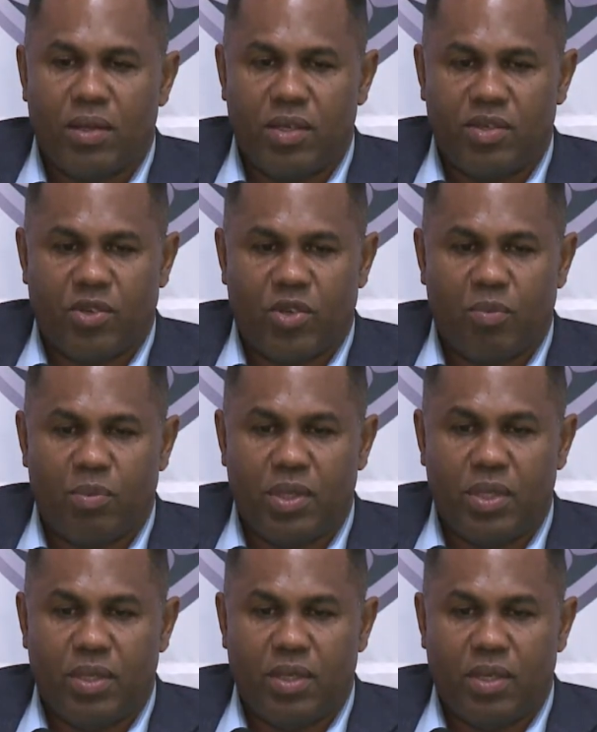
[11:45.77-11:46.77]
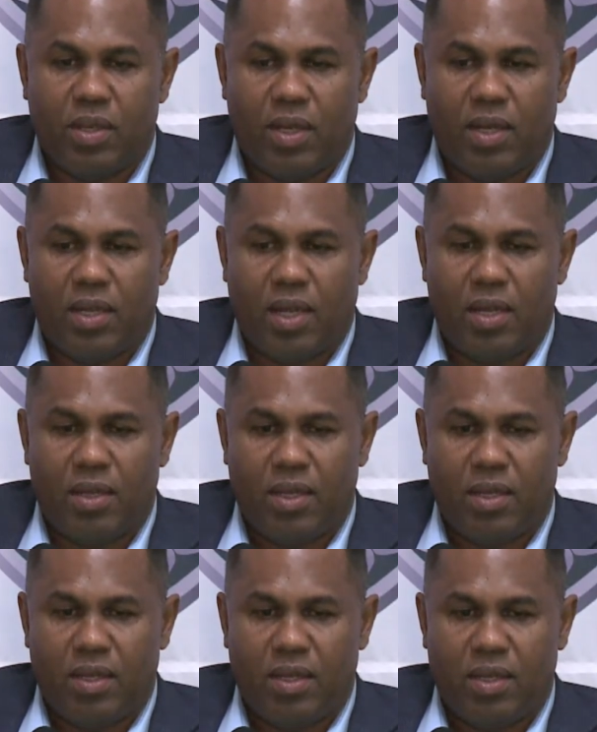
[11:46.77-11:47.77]
It's going to be
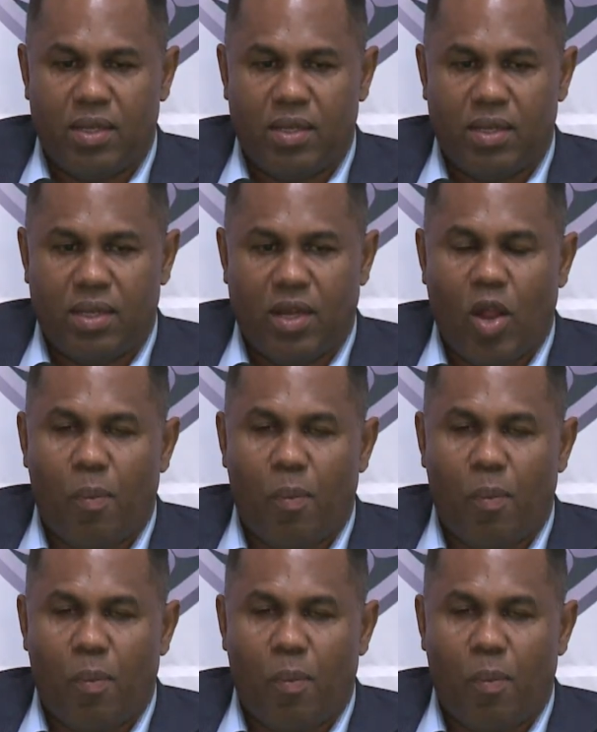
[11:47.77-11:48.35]
an